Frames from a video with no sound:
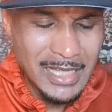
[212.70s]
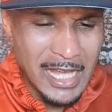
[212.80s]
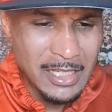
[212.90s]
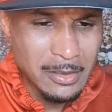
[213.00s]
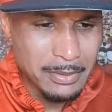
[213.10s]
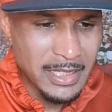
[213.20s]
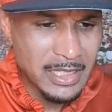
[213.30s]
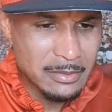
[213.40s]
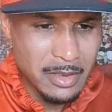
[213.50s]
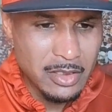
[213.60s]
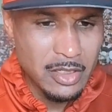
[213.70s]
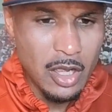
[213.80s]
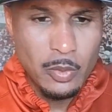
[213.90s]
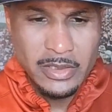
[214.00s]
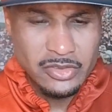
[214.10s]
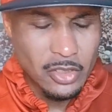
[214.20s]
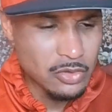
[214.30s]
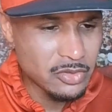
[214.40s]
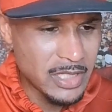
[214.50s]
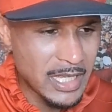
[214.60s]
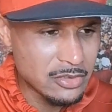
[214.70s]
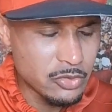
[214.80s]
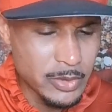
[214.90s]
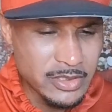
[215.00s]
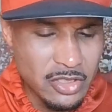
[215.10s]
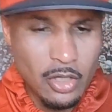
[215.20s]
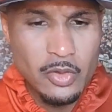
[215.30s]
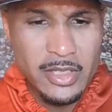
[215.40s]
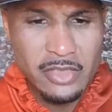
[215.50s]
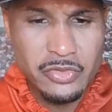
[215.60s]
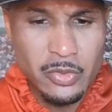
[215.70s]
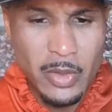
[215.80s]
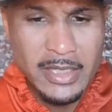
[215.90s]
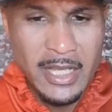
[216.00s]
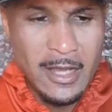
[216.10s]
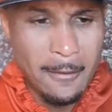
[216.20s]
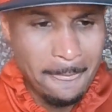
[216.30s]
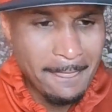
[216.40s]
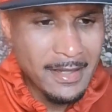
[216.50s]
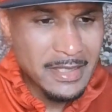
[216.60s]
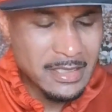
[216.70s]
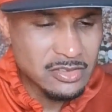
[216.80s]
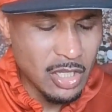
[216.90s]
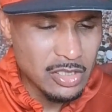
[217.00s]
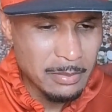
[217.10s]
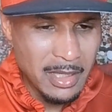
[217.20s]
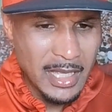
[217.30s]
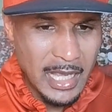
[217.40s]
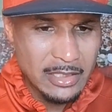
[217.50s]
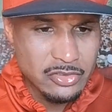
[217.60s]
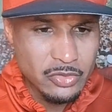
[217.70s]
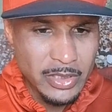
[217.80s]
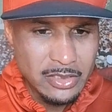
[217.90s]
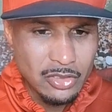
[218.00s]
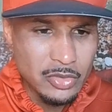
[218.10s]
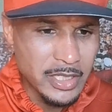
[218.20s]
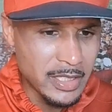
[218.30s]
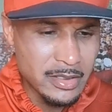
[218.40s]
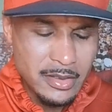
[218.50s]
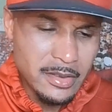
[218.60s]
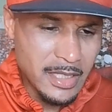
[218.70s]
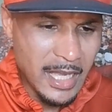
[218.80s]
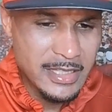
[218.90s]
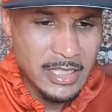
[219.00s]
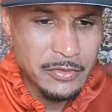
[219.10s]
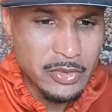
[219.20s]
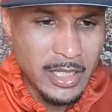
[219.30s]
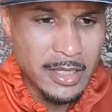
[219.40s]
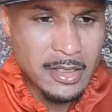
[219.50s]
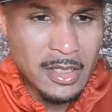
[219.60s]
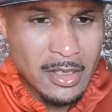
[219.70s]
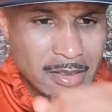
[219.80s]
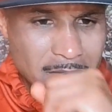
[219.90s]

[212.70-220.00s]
A lot of the blame, it always goes on Alex Grinch. The whole country right now is talking about Alex Grinch. Okay, i give you that.